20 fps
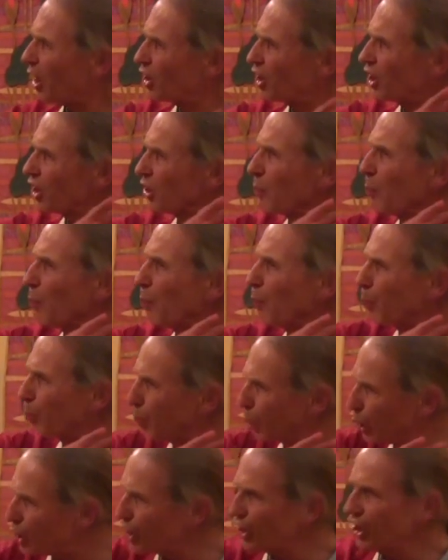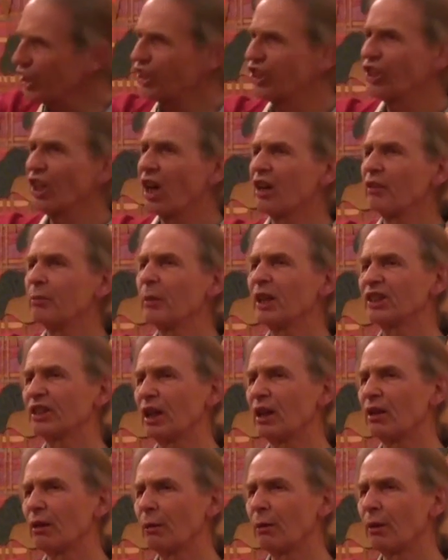just pushing side of
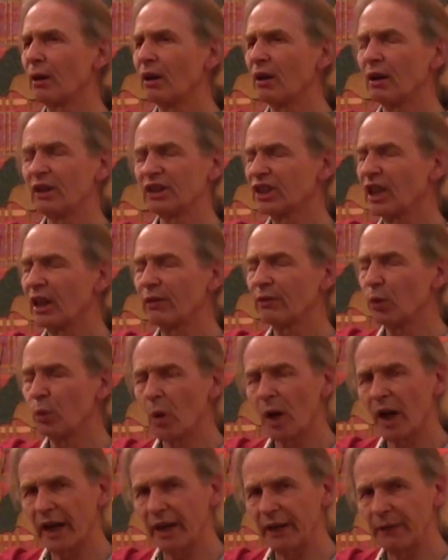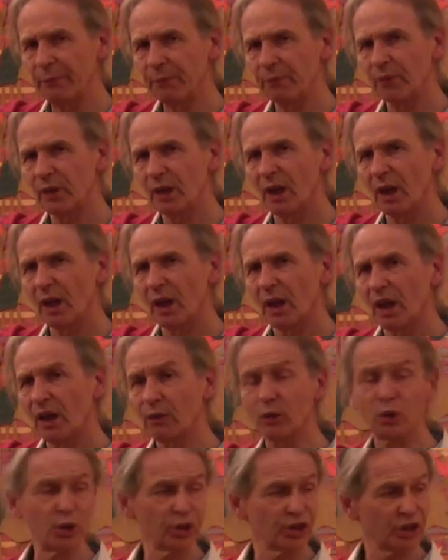myself away. And
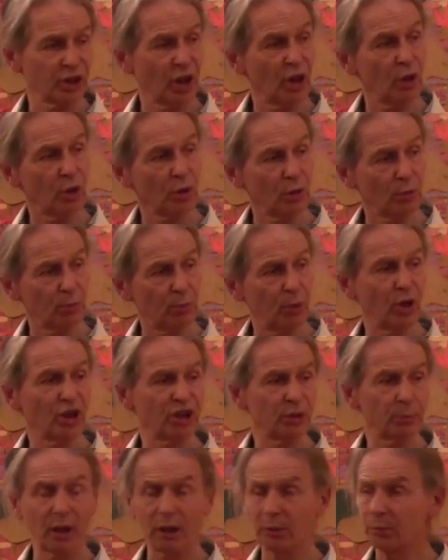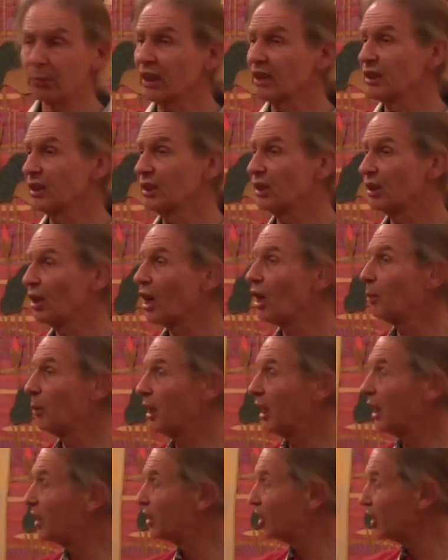of course the whole point about practicing the
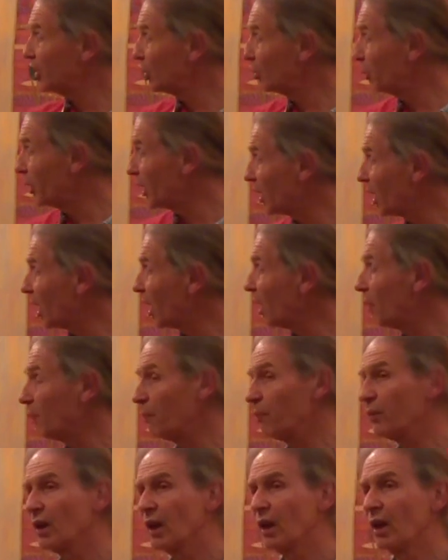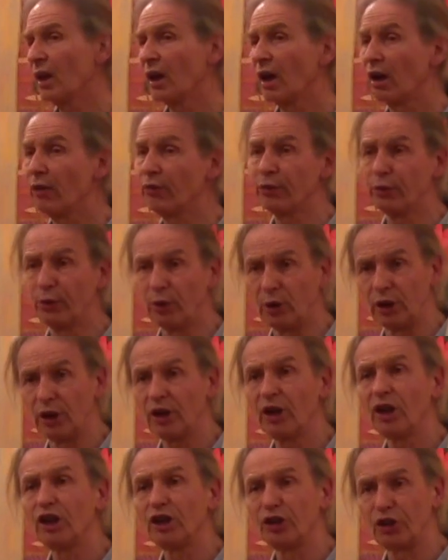Dharma is that you become a
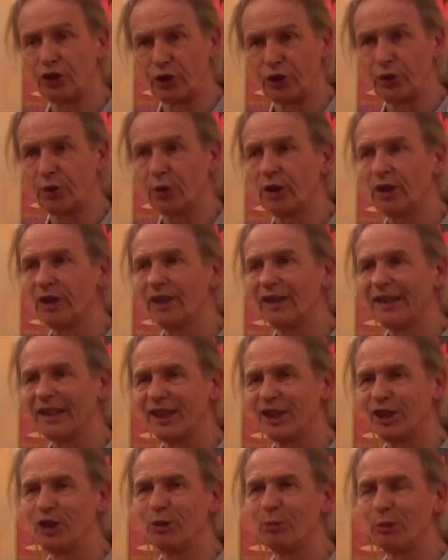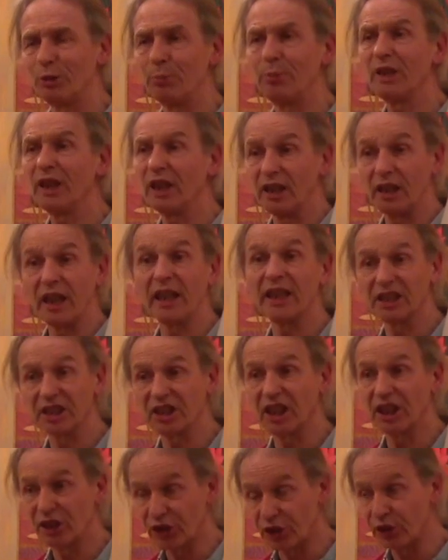fuller, truer human being. That is
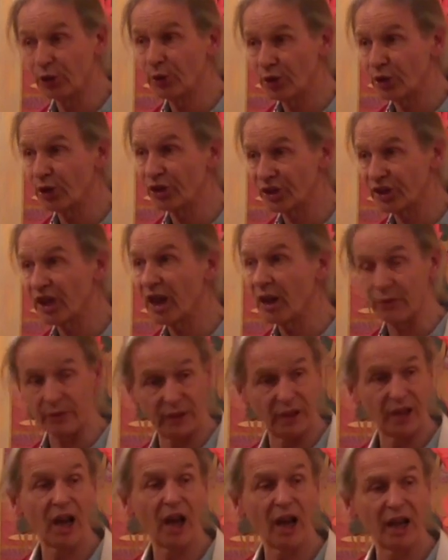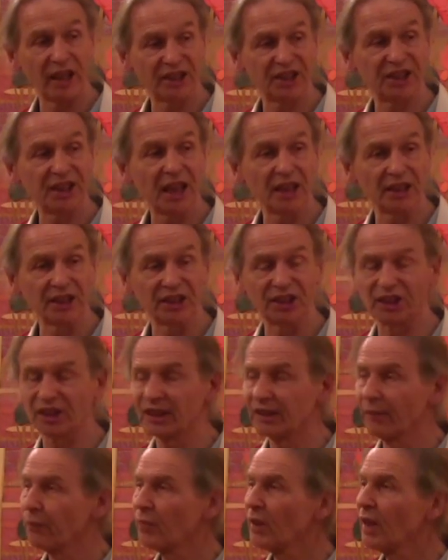to say, true to yourself in the highest
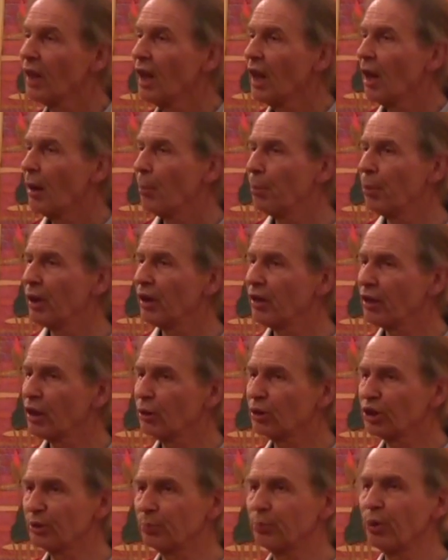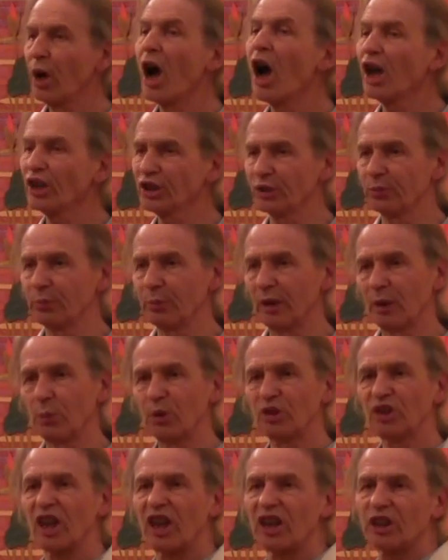sense. But there was part of me
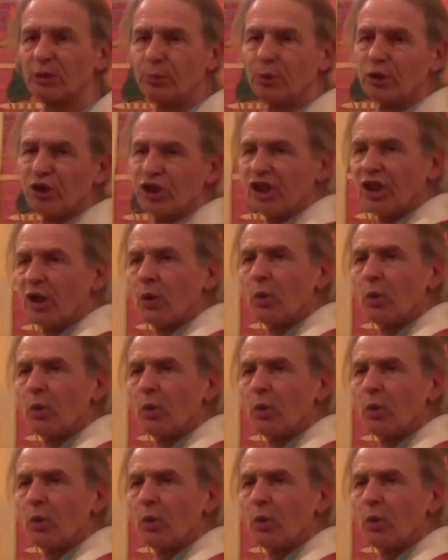which I was pushing